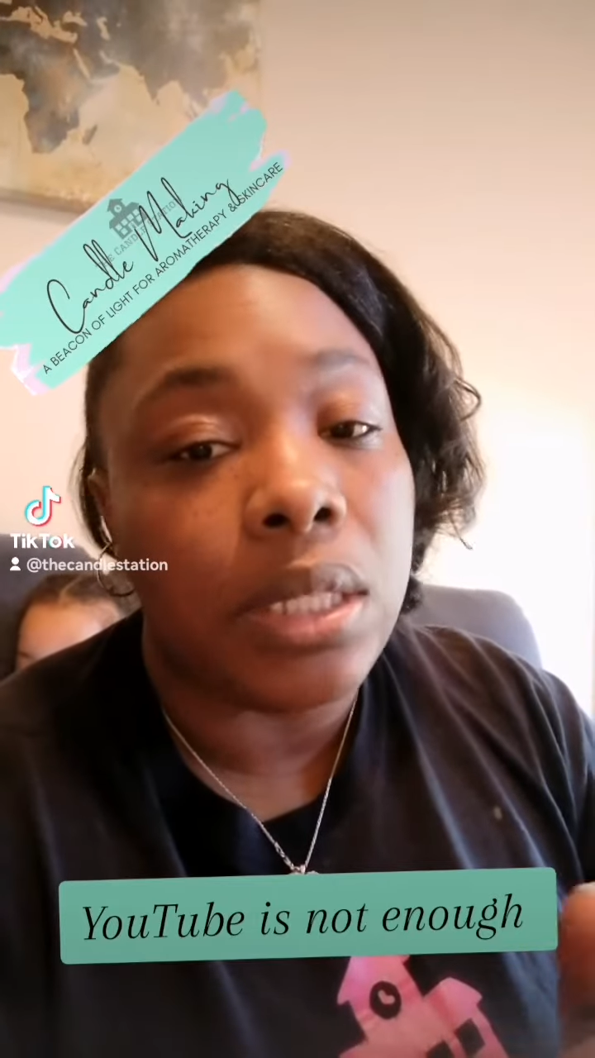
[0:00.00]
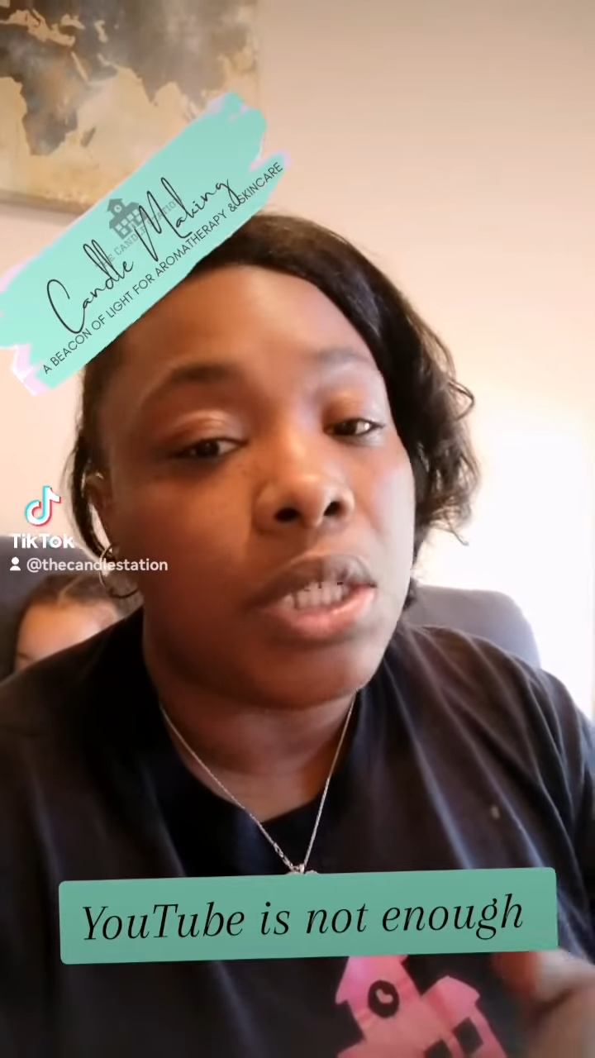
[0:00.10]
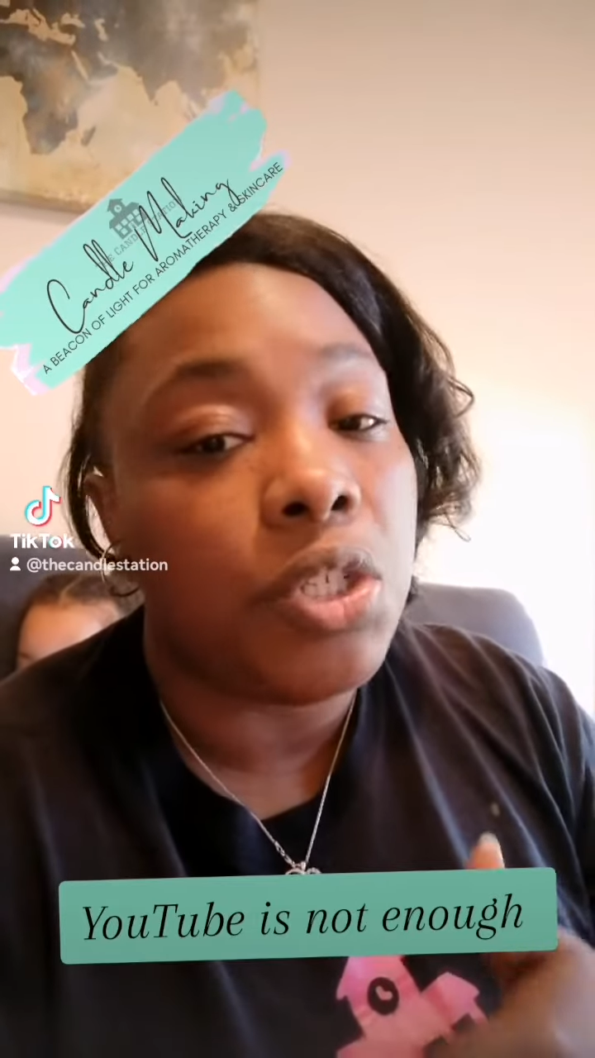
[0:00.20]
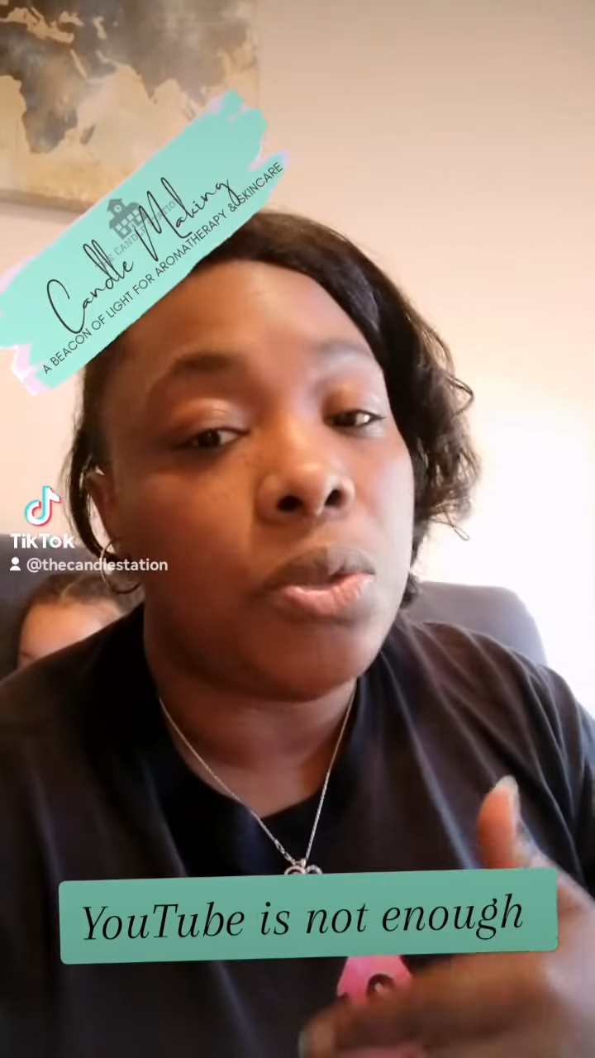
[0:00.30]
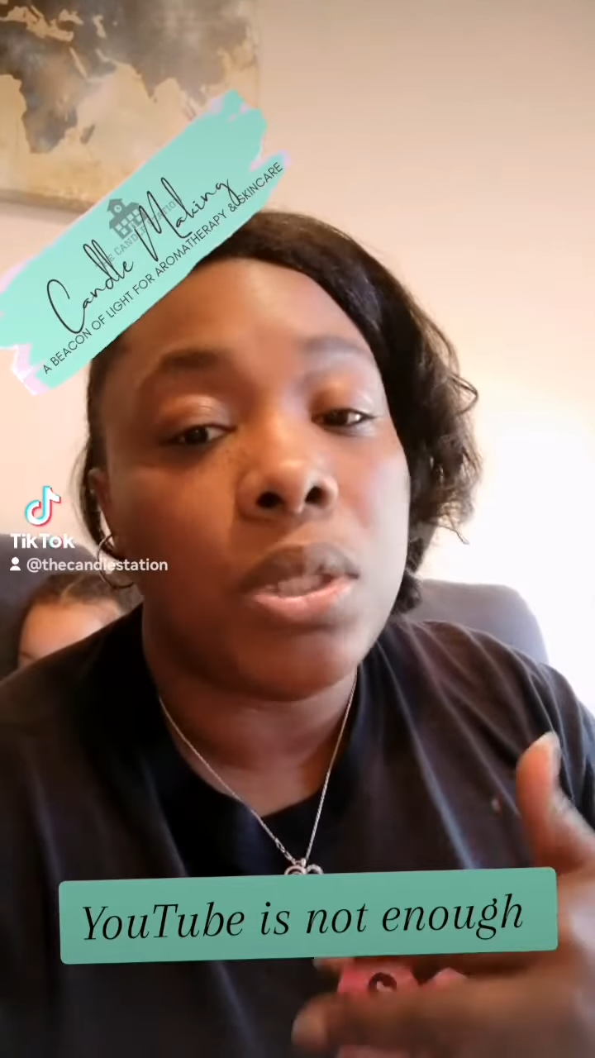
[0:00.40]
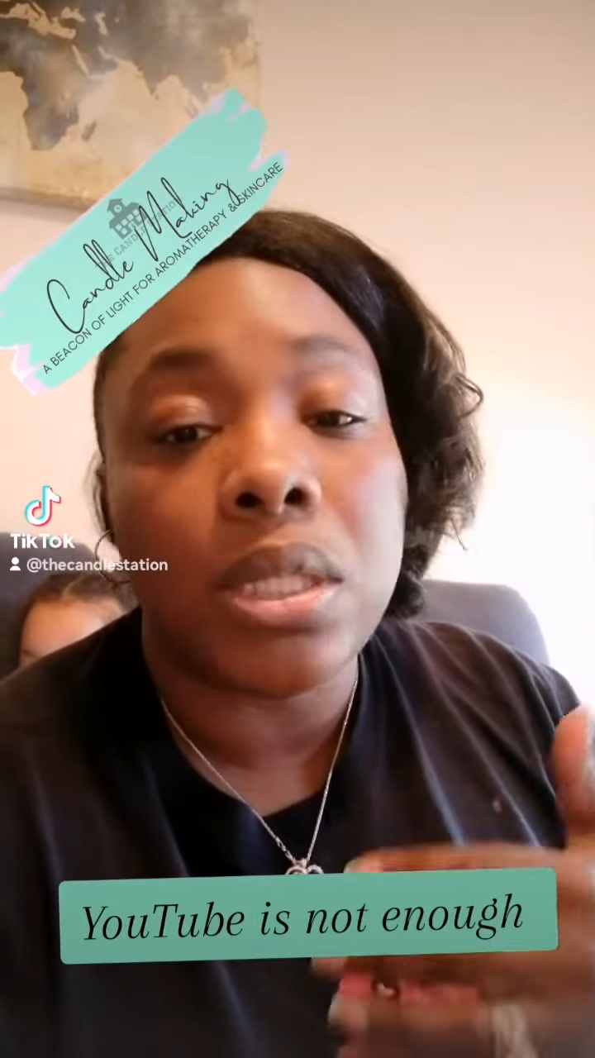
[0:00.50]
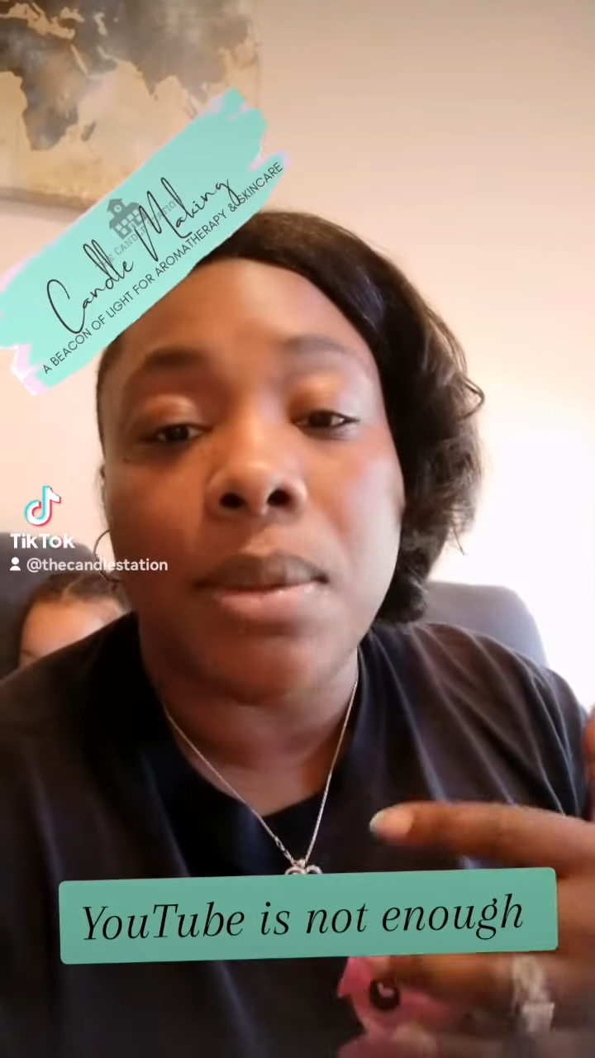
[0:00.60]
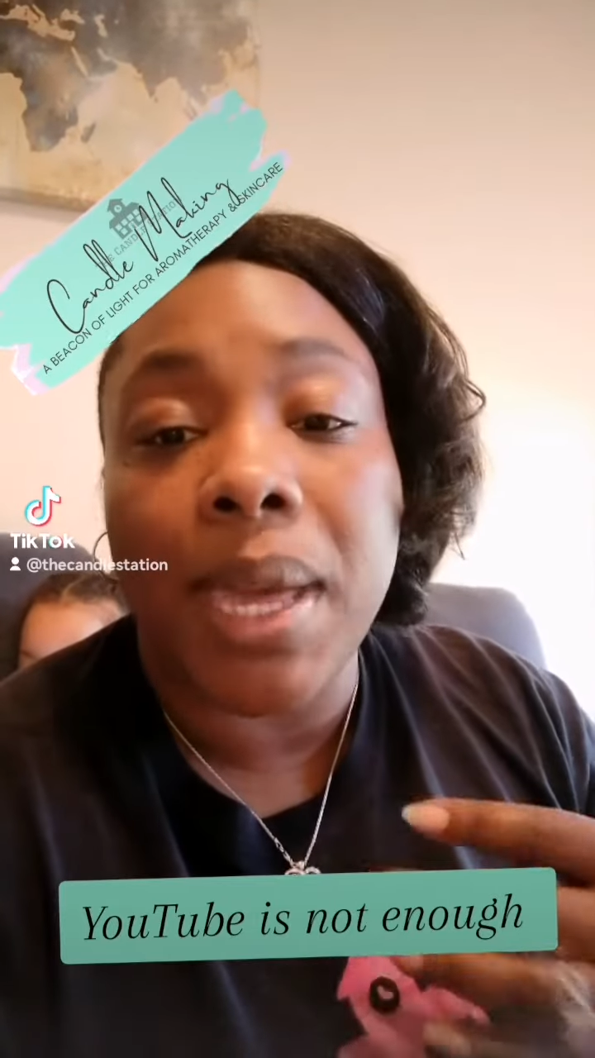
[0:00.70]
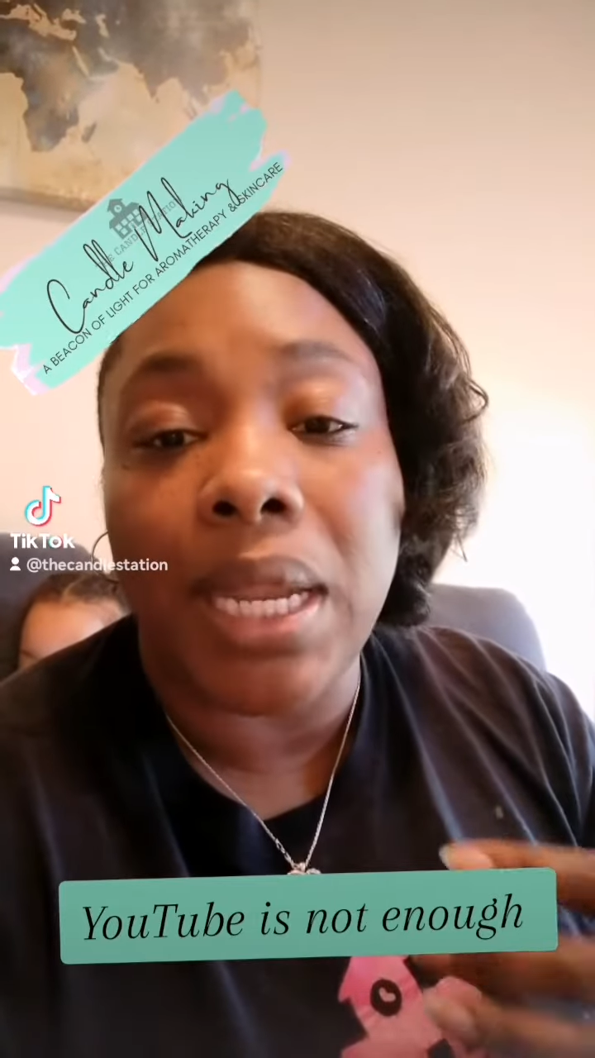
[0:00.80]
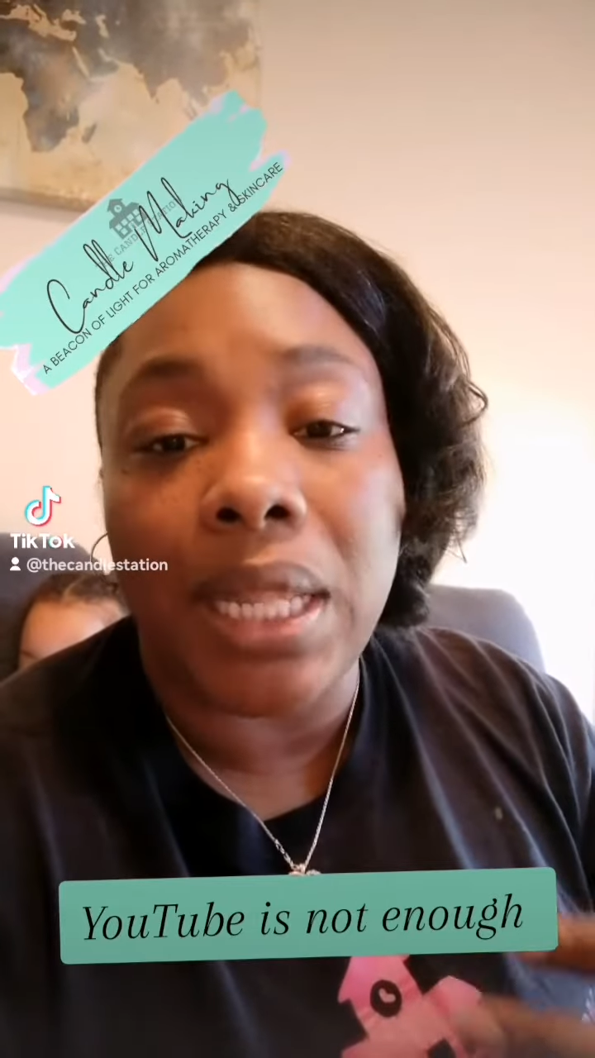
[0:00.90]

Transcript: unless you took somebody